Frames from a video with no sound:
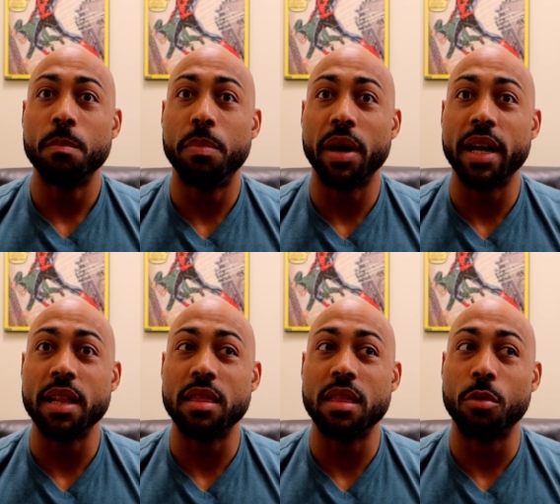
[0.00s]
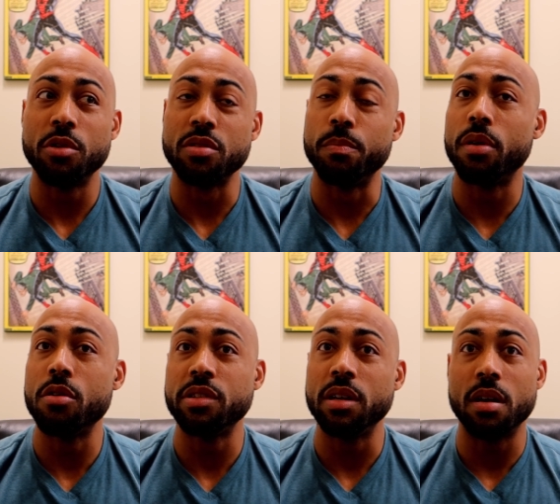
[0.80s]
but there were some
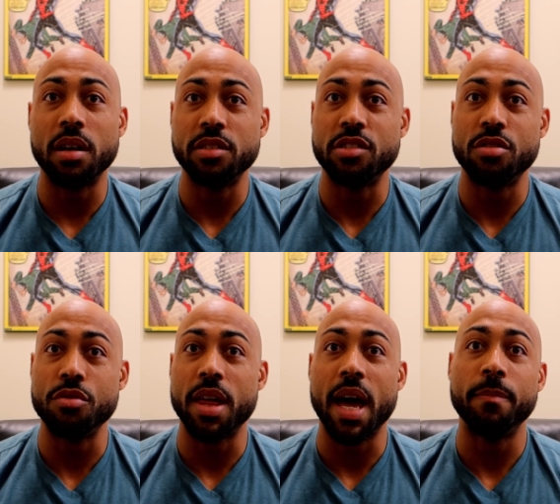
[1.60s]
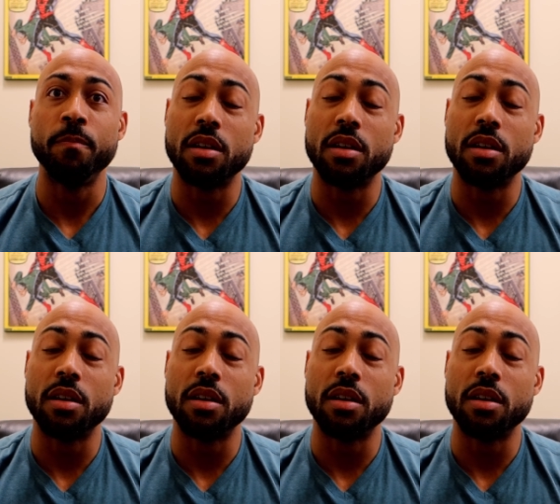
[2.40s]
pros and cons to that.